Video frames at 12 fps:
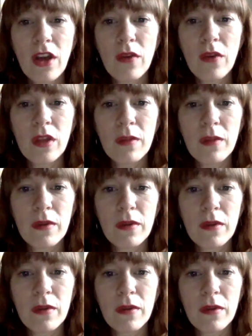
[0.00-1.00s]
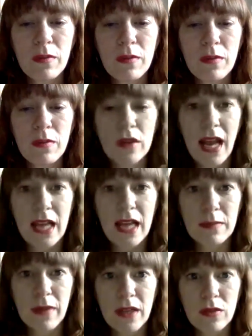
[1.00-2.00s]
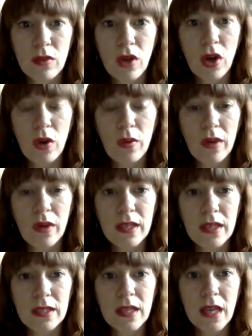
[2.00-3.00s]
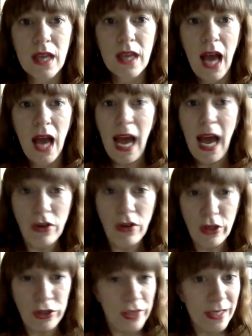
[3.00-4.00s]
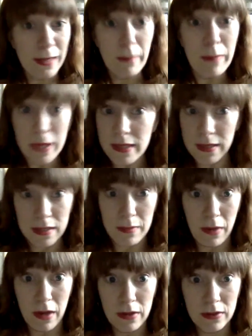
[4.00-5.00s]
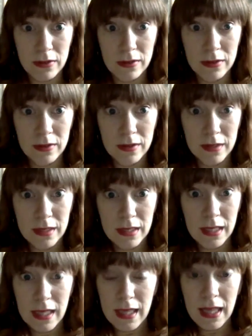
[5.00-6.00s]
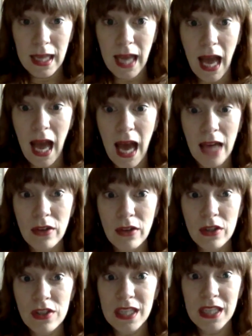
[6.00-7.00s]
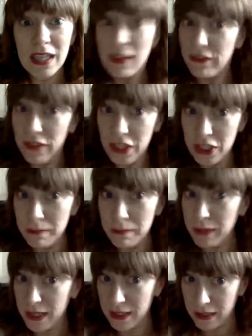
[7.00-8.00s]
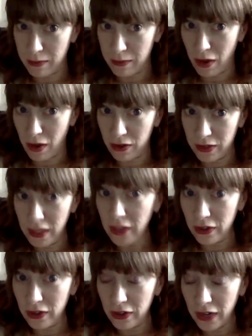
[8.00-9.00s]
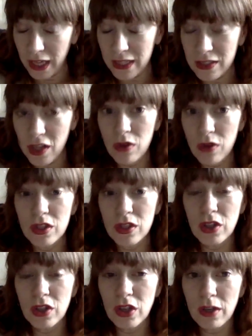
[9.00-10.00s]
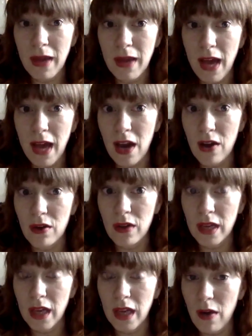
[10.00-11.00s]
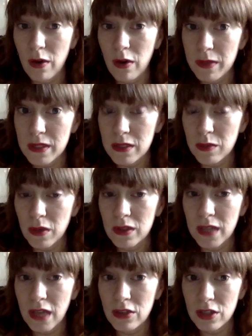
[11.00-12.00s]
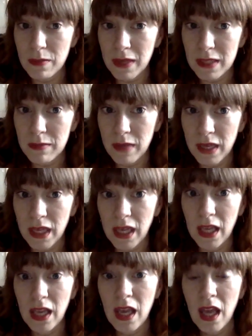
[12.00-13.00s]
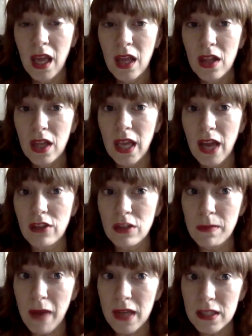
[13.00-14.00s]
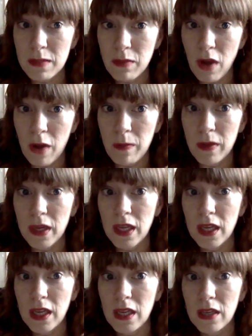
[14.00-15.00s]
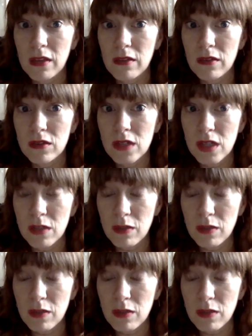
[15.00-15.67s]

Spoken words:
one of the most interesting parts of that aspect with her was, I don't understand the business model. Like, I don't understand the eviction business model either. And so to learn about how her business works, how she makes money, like how she buys the property, dealing with